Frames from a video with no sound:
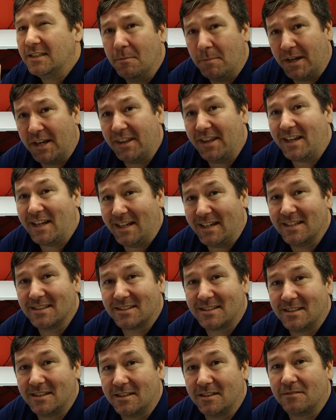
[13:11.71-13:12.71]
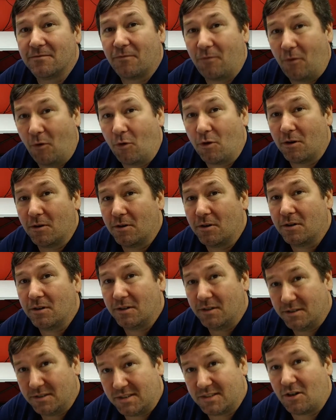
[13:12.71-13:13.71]
But I think it is good for
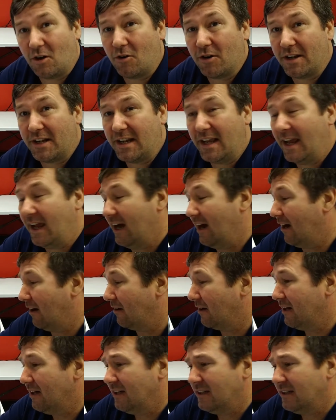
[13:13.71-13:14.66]
starting out.